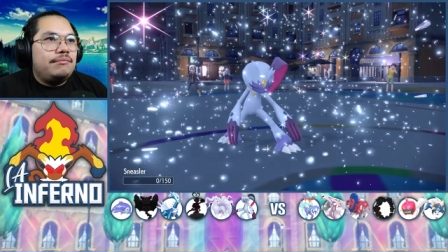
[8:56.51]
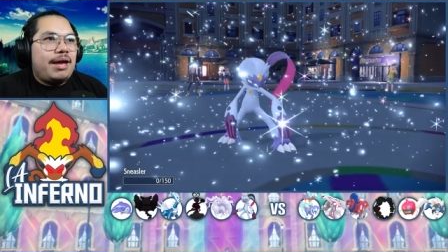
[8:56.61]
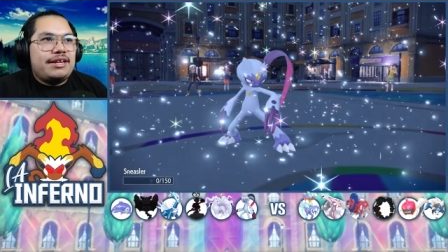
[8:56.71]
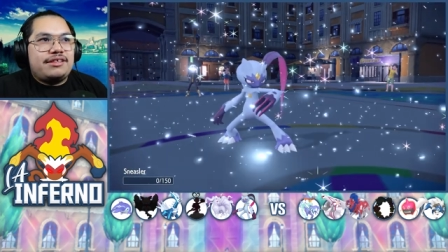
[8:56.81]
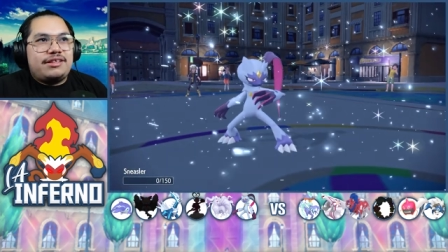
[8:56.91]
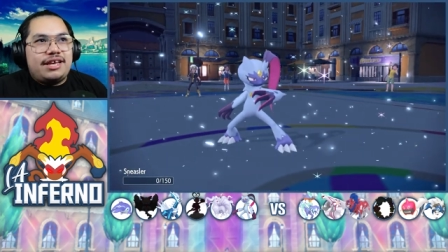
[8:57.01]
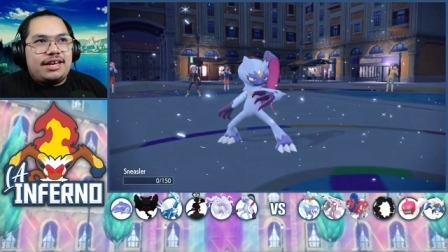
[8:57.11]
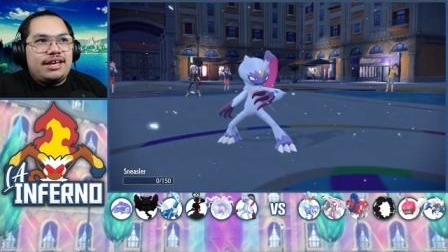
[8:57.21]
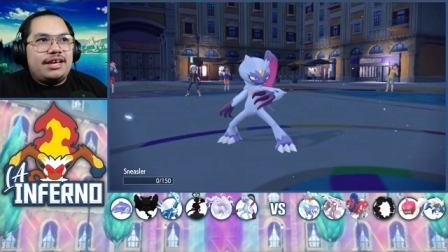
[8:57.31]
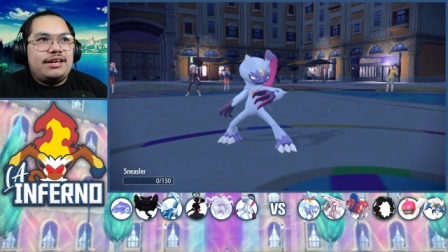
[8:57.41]
manage to take
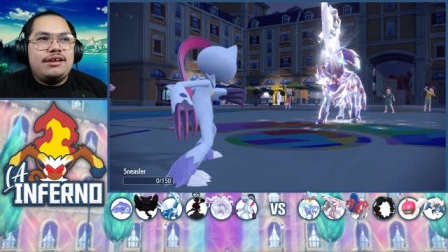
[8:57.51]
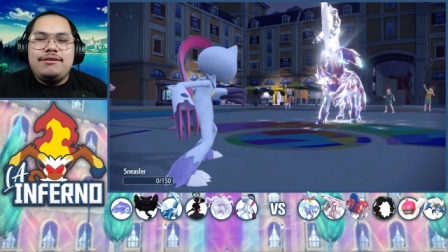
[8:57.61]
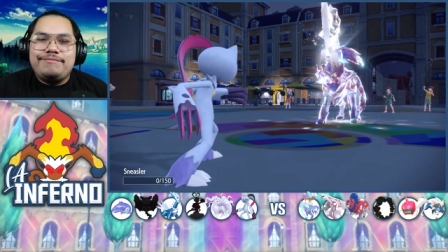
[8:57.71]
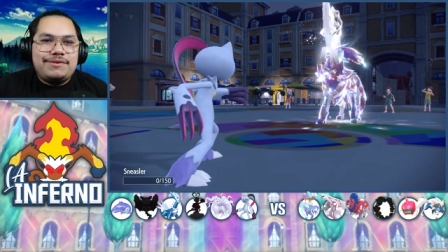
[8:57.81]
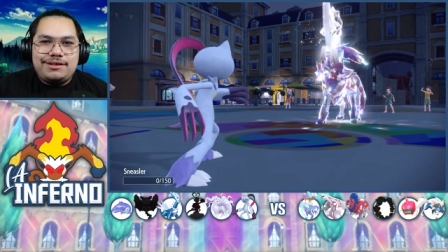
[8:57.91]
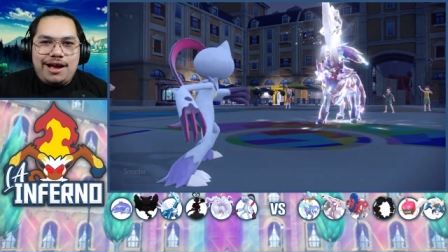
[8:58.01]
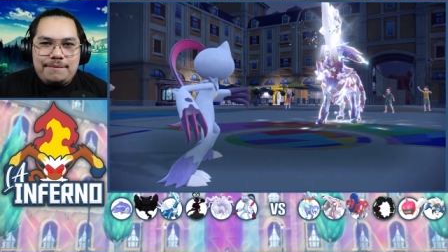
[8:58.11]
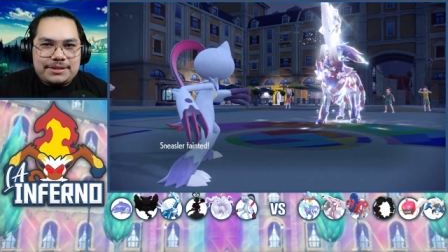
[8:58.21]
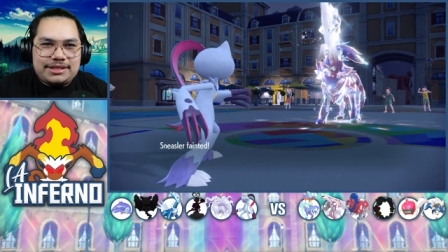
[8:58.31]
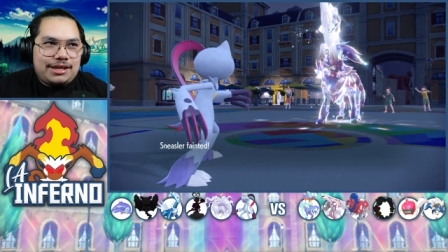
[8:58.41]
a hit?
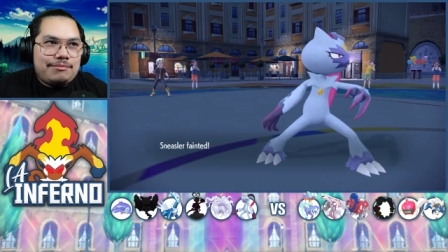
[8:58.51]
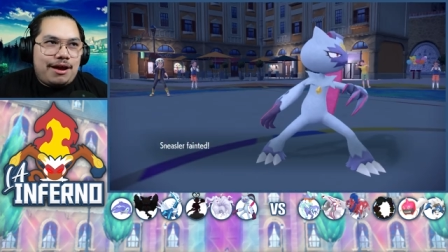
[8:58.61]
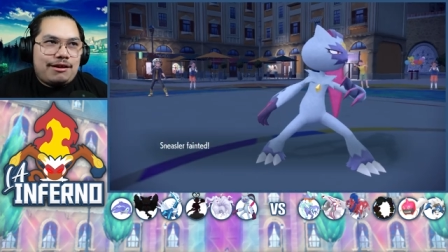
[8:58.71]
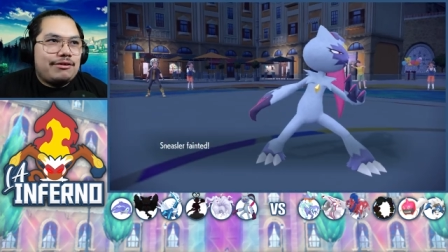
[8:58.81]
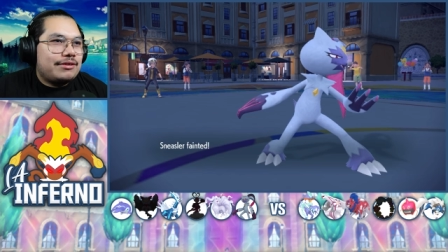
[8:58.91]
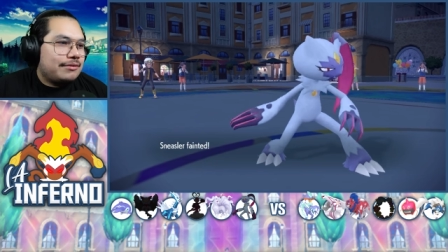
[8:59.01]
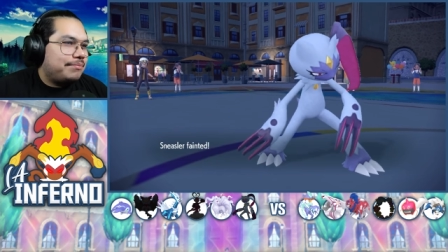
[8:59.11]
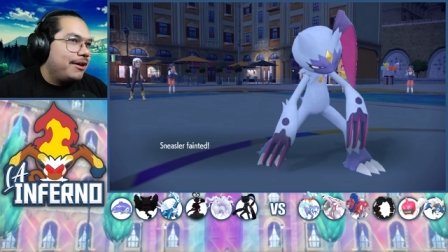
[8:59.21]
Obviously I'm not going to,